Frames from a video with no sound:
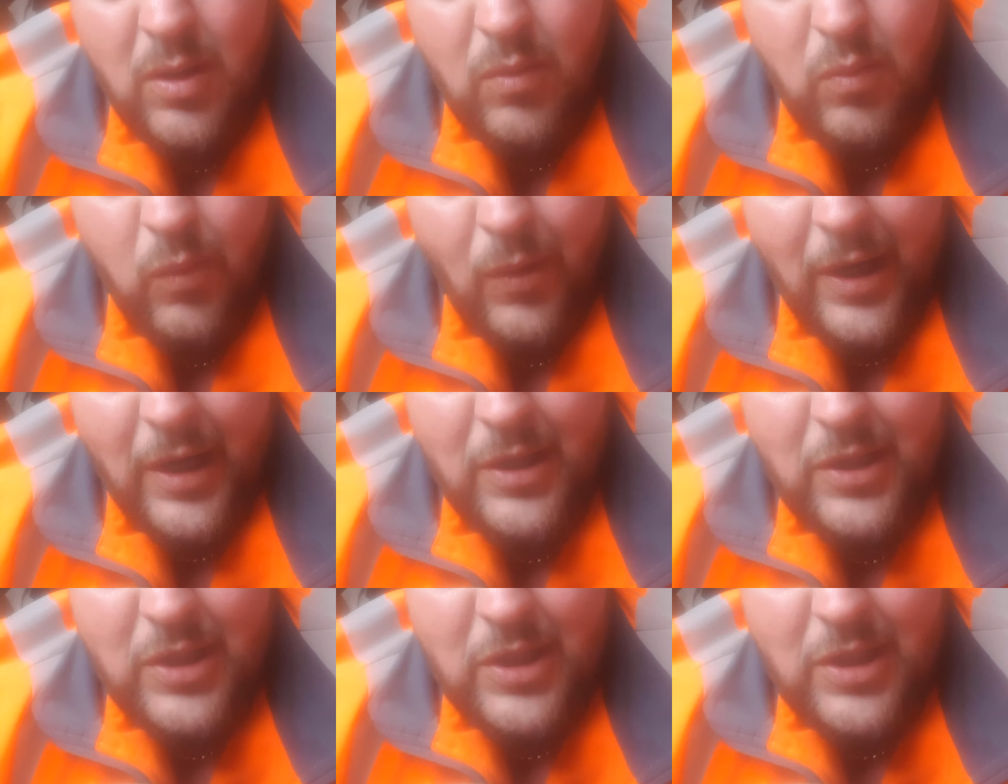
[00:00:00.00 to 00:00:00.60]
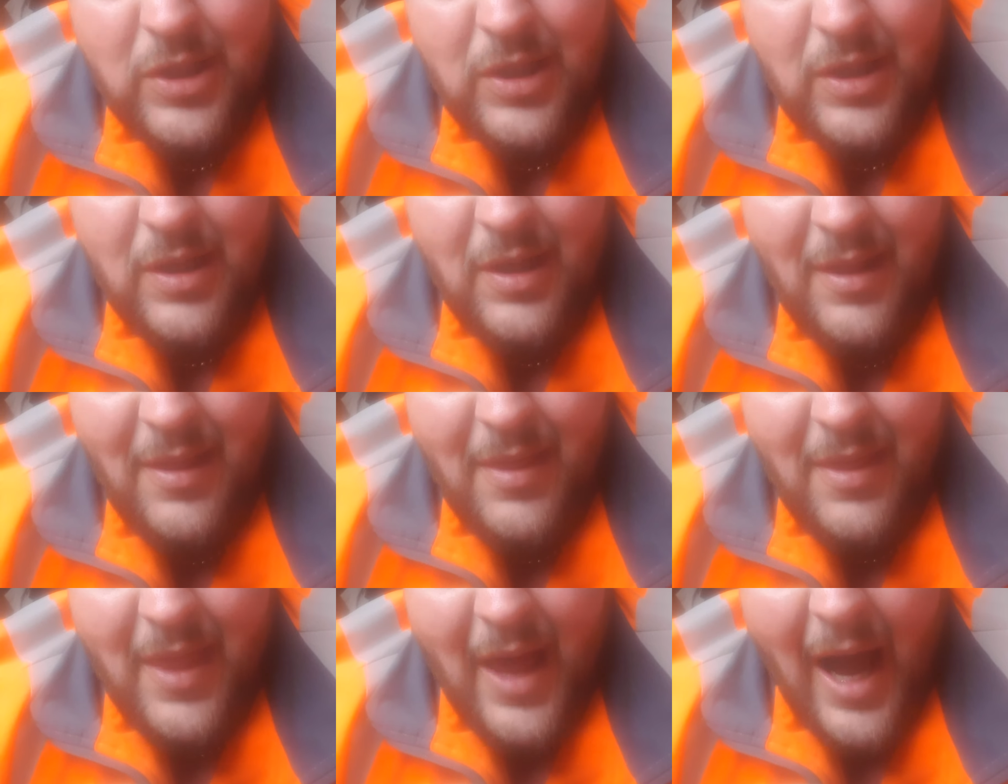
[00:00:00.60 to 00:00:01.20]
which
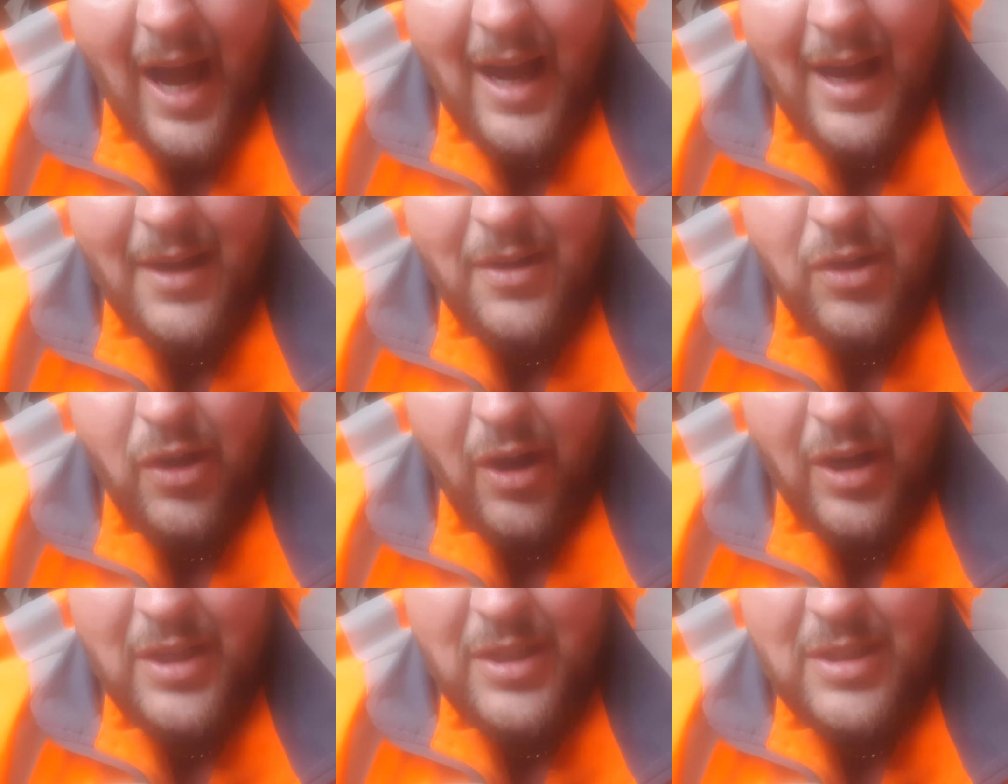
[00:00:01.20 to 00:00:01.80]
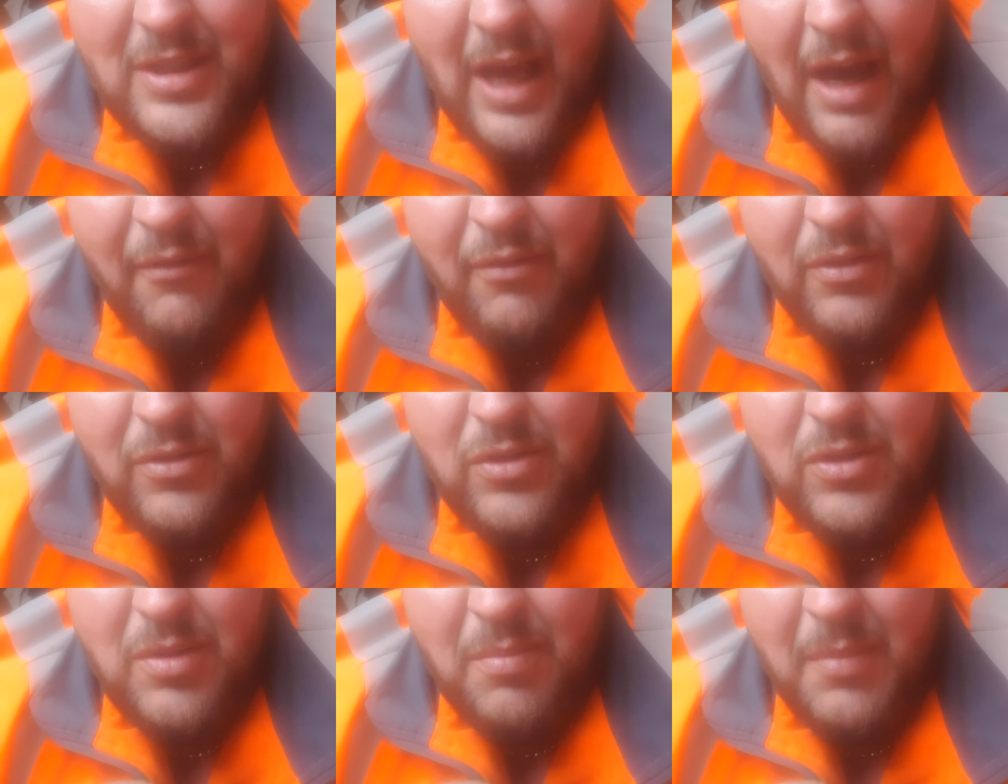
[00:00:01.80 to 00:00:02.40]
that in
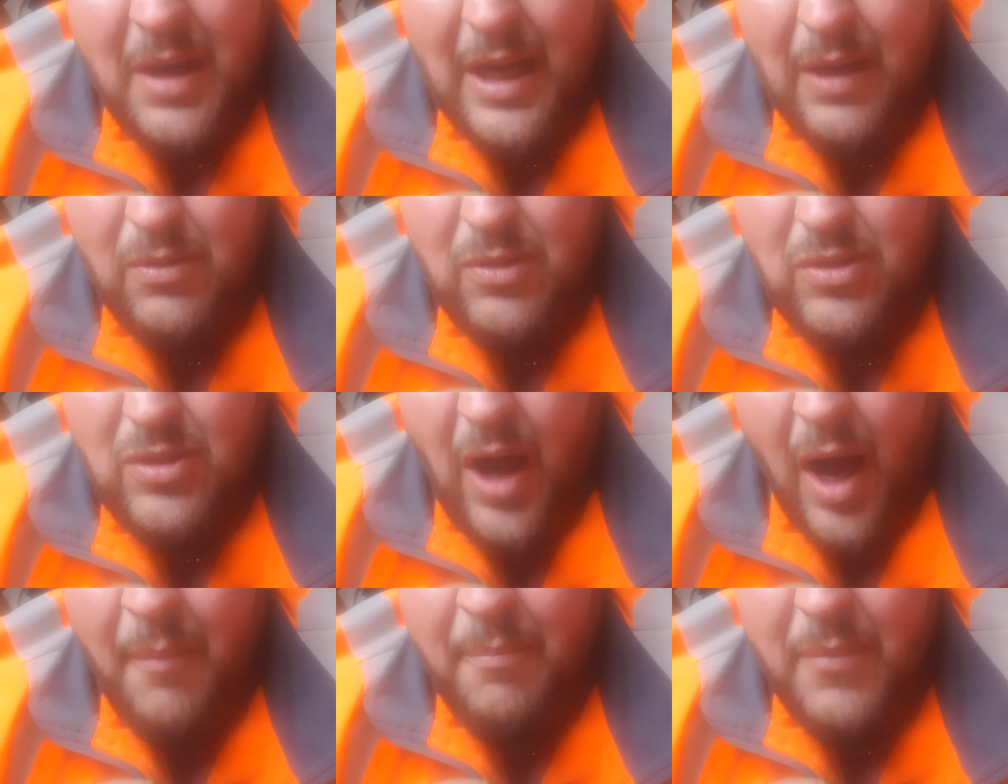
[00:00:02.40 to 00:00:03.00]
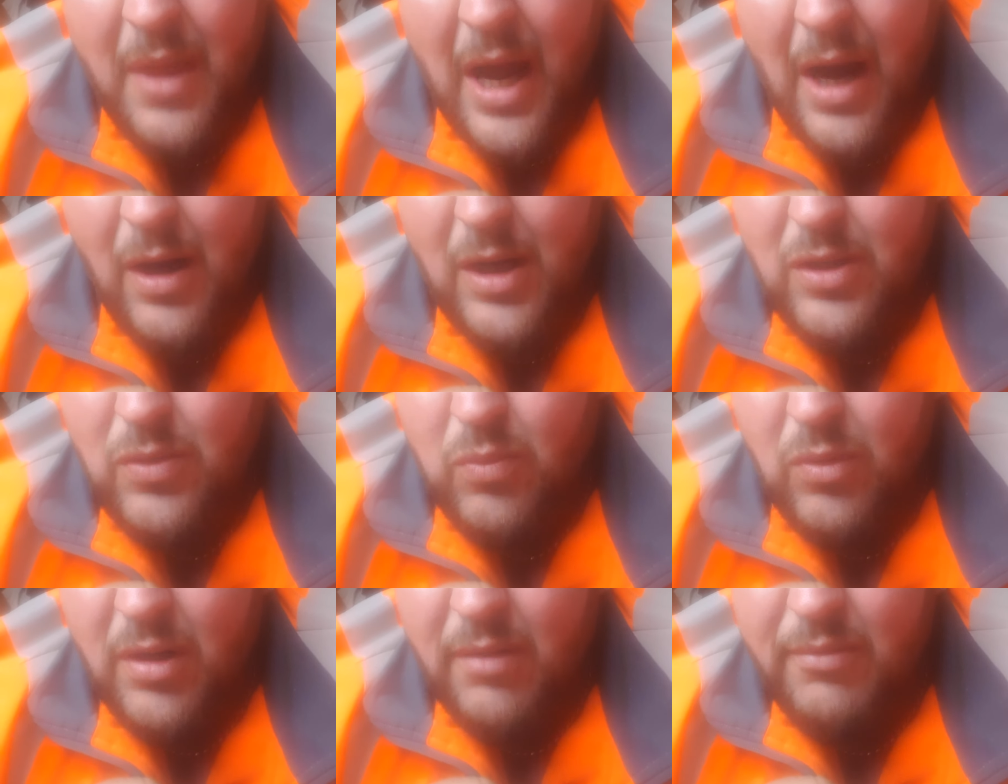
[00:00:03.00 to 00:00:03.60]
'97 to me was up there
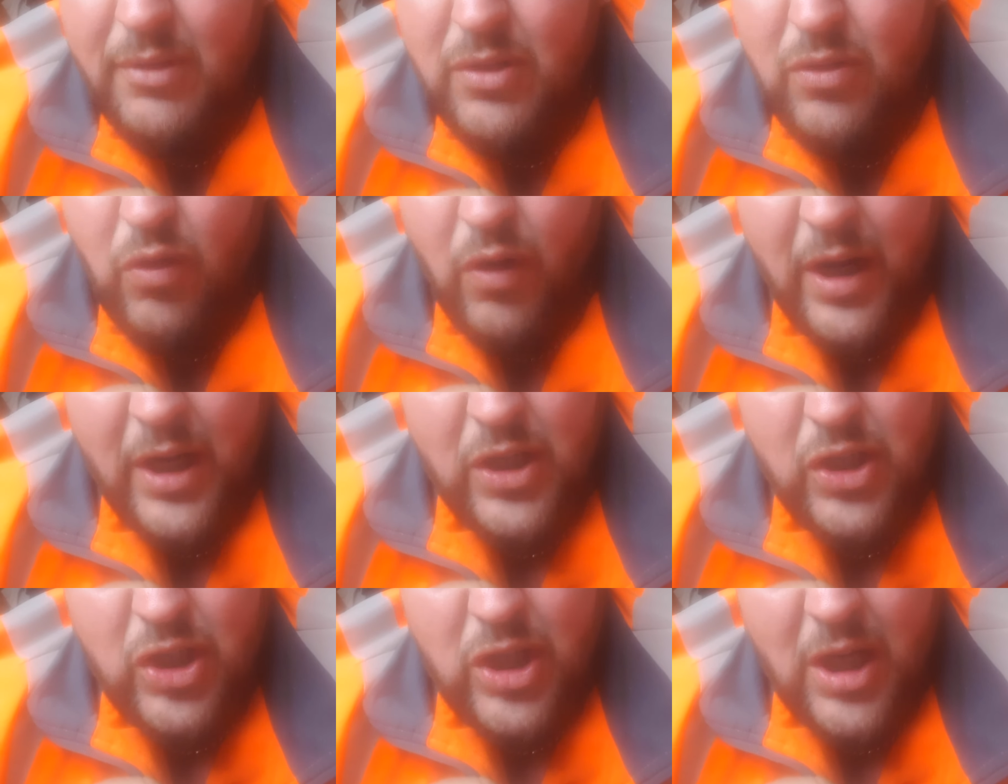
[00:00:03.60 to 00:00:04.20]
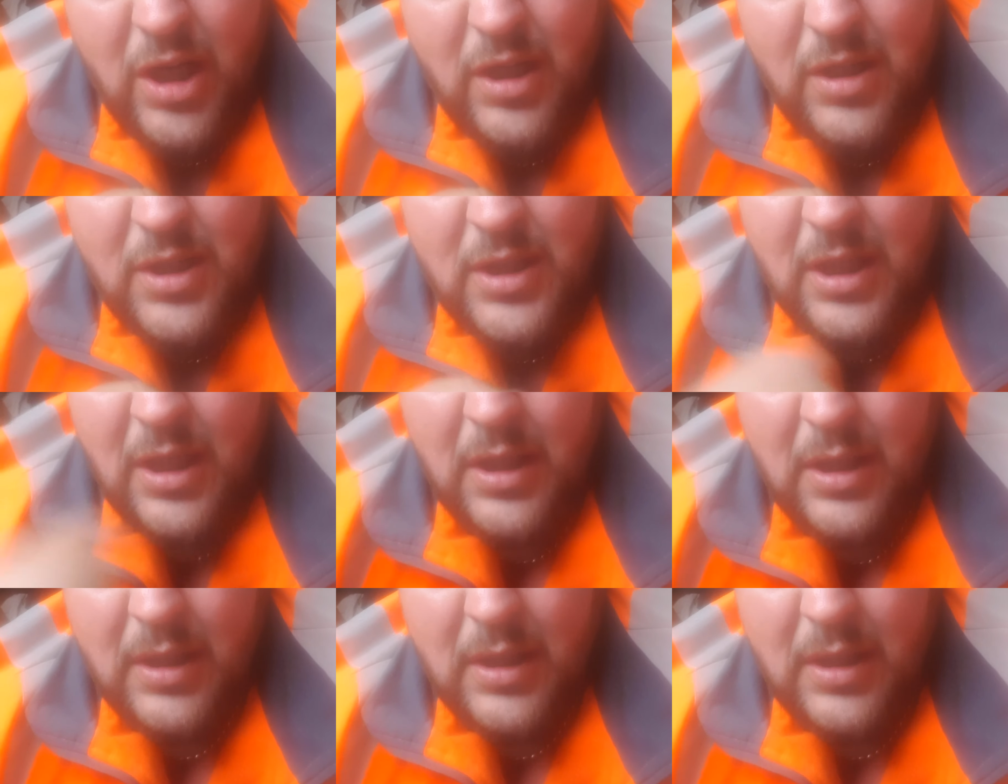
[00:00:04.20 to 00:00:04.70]
as one of his greatest years,